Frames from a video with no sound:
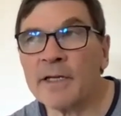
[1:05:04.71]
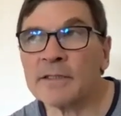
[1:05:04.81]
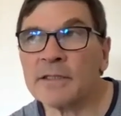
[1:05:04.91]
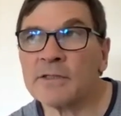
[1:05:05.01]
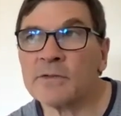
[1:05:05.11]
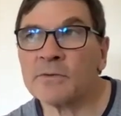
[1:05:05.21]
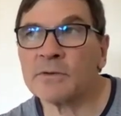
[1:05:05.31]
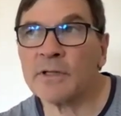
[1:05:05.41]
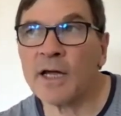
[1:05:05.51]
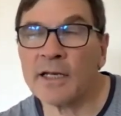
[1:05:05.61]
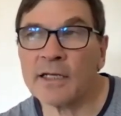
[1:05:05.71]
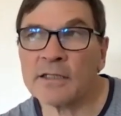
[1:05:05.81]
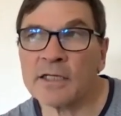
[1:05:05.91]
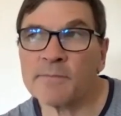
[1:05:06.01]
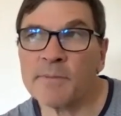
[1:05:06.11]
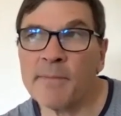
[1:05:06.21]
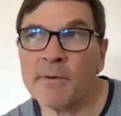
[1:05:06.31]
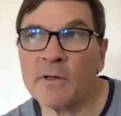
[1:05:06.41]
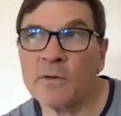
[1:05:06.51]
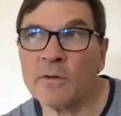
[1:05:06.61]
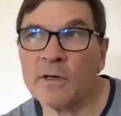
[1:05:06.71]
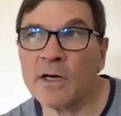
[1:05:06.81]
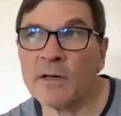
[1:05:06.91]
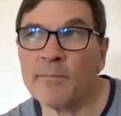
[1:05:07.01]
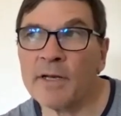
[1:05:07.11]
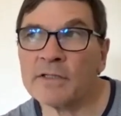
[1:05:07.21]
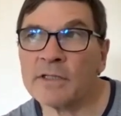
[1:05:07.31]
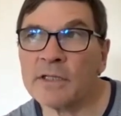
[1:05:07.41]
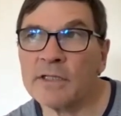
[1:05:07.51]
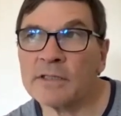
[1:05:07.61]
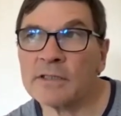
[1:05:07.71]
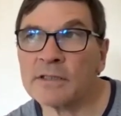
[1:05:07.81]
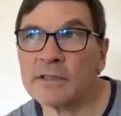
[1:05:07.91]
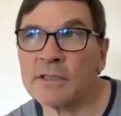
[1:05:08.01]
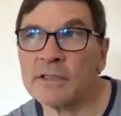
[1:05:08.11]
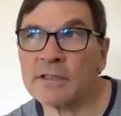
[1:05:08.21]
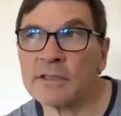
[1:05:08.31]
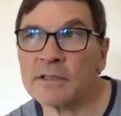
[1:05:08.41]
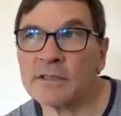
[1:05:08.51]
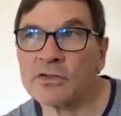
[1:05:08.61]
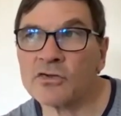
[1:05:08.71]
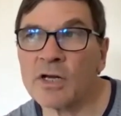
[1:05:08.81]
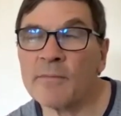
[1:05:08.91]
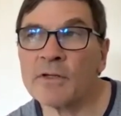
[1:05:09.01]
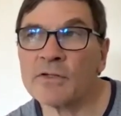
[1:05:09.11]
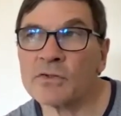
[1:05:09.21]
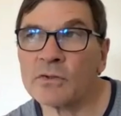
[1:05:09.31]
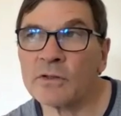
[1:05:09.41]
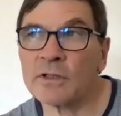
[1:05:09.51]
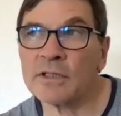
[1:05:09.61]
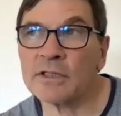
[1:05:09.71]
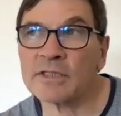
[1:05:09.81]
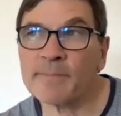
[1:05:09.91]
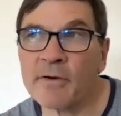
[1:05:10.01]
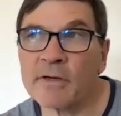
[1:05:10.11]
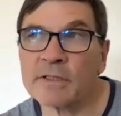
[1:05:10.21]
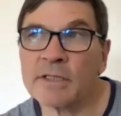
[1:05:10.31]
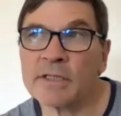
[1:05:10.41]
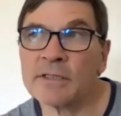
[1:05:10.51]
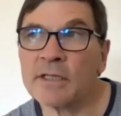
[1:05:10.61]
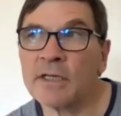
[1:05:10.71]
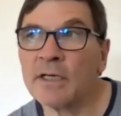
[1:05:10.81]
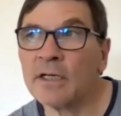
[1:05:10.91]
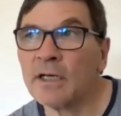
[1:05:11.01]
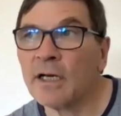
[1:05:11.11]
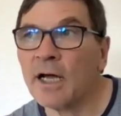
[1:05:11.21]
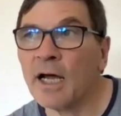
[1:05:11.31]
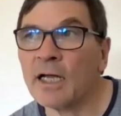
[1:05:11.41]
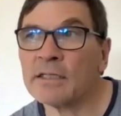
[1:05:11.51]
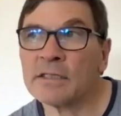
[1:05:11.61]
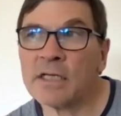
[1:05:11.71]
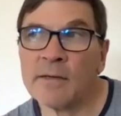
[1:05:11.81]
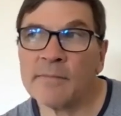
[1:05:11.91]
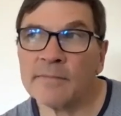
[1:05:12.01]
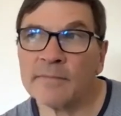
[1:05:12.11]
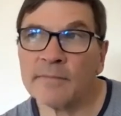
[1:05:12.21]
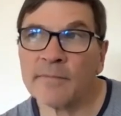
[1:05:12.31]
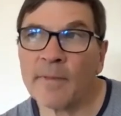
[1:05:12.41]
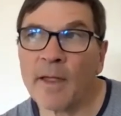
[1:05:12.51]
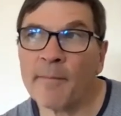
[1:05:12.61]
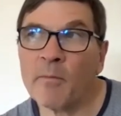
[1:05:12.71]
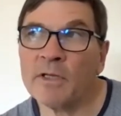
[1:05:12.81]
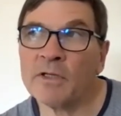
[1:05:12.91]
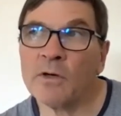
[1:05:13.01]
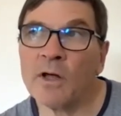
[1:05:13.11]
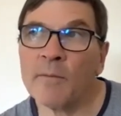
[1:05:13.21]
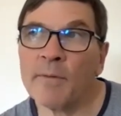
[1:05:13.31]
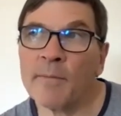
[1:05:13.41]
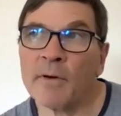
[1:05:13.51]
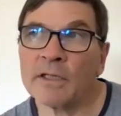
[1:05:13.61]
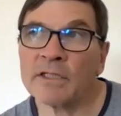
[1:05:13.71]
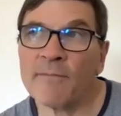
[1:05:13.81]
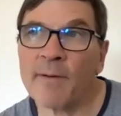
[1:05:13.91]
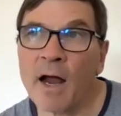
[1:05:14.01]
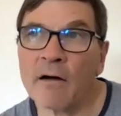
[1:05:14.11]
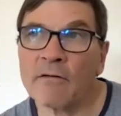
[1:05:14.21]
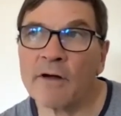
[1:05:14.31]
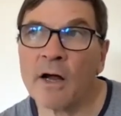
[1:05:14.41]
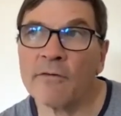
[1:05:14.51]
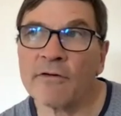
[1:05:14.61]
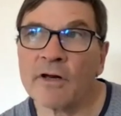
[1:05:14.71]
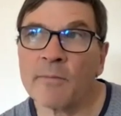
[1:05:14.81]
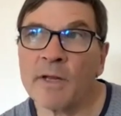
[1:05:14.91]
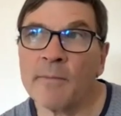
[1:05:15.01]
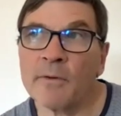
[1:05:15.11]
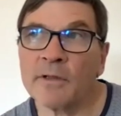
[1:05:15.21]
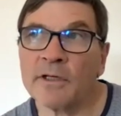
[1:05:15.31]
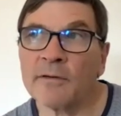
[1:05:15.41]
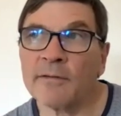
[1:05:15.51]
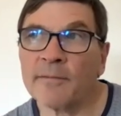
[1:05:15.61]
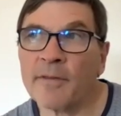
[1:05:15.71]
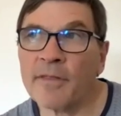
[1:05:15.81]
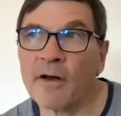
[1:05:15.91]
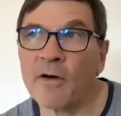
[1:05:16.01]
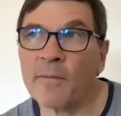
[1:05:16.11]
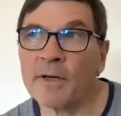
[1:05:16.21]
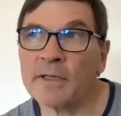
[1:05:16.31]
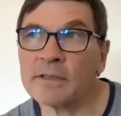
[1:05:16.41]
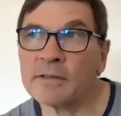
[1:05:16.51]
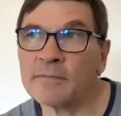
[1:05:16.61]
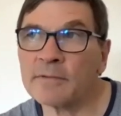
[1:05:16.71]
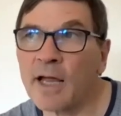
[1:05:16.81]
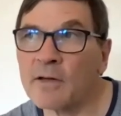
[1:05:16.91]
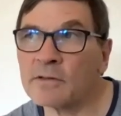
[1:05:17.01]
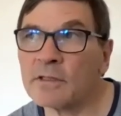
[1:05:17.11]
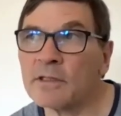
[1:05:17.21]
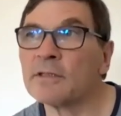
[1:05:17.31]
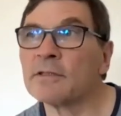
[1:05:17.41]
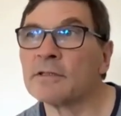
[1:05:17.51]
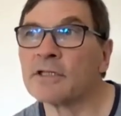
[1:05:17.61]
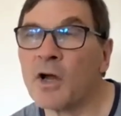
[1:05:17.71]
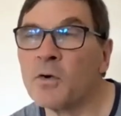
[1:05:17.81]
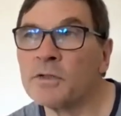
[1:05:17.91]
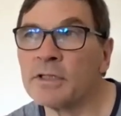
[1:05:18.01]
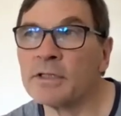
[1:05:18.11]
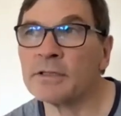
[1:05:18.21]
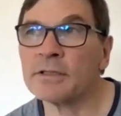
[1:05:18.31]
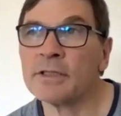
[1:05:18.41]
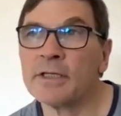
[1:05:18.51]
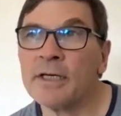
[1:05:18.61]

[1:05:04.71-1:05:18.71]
there's there's all and there's there's people who uh, administer these these treatments or these experiences and some I mean, we do know that people like to have power over other people, you know, therapists, counselors, coaches.